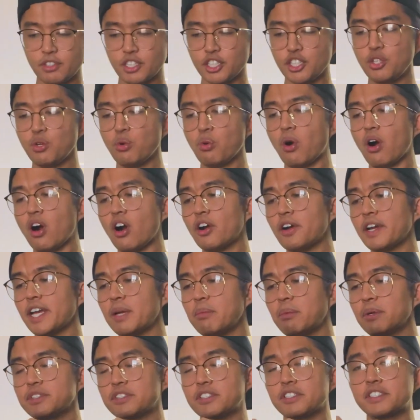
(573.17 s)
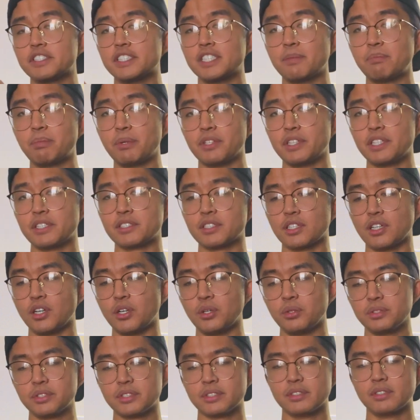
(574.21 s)
You are able to zipper this
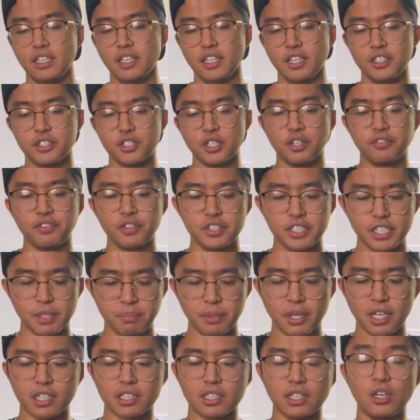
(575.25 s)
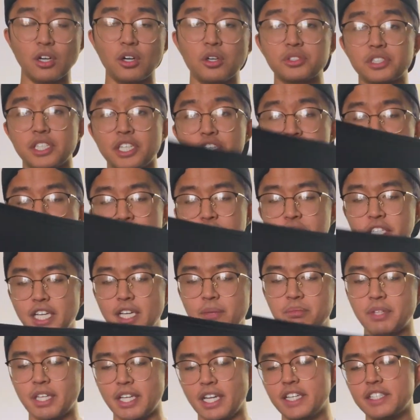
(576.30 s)
closed. So if you zipper it closed, it should
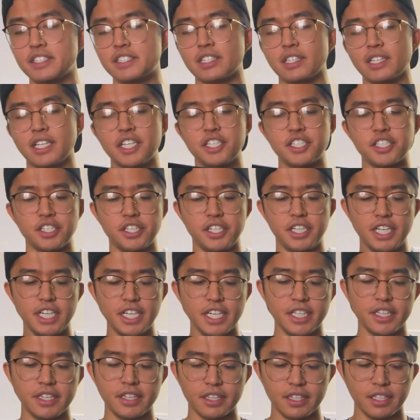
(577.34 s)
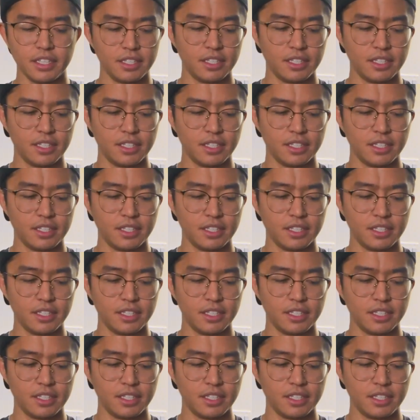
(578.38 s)
keep the insulation in.